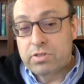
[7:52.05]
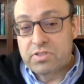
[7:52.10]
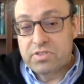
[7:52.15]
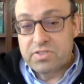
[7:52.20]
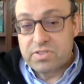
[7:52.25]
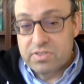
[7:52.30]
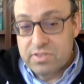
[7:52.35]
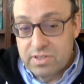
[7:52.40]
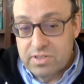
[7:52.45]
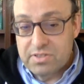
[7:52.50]

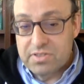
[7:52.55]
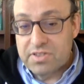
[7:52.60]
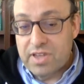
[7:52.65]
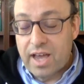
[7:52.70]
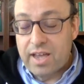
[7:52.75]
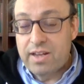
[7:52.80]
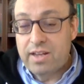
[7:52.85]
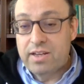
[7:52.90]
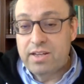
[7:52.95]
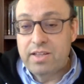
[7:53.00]
It's
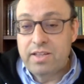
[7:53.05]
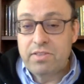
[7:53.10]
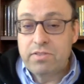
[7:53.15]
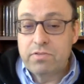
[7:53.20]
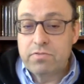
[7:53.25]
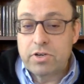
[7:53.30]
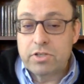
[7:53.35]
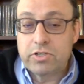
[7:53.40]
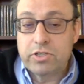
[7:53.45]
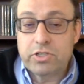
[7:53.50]
cited in the
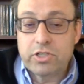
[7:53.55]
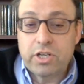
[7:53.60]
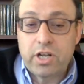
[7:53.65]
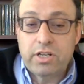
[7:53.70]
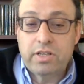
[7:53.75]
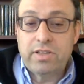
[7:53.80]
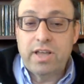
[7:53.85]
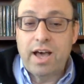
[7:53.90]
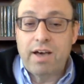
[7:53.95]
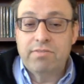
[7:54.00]
Rosh
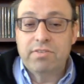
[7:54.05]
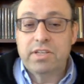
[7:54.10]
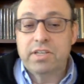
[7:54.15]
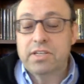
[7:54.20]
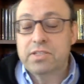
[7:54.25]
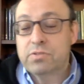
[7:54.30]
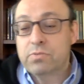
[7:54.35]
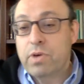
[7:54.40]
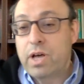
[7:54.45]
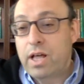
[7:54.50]
Hashanah
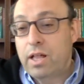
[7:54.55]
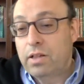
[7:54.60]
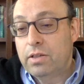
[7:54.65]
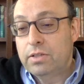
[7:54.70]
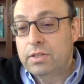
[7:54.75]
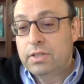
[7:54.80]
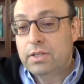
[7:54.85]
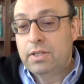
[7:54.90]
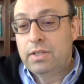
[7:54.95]
davening as well.